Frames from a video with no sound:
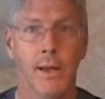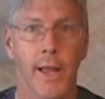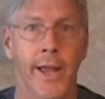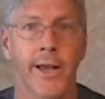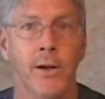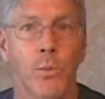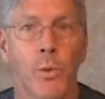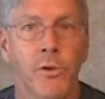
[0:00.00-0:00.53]

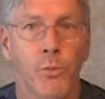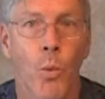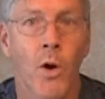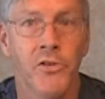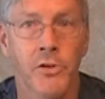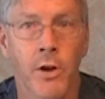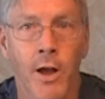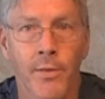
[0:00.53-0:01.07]
and it
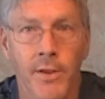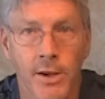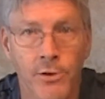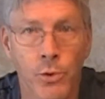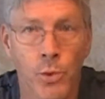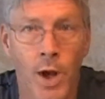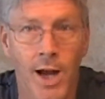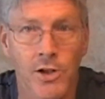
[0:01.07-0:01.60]
wasn't on the
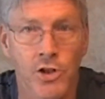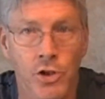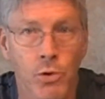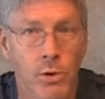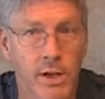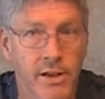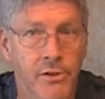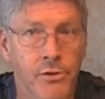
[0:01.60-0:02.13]
do not
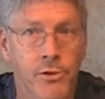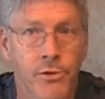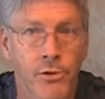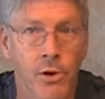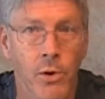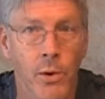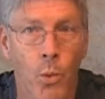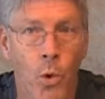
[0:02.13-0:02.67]
shoot list,
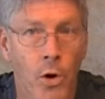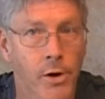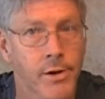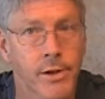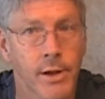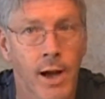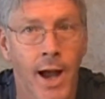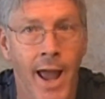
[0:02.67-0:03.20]
so it
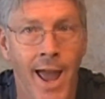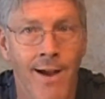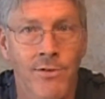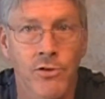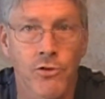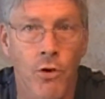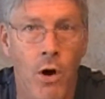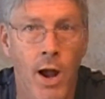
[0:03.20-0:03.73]
worked. I
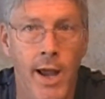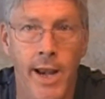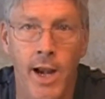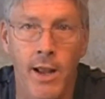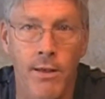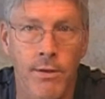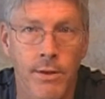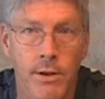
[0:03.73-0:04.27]
haven't tried
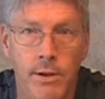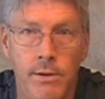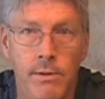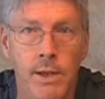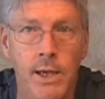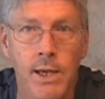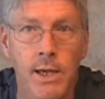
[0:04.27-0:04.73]
any of the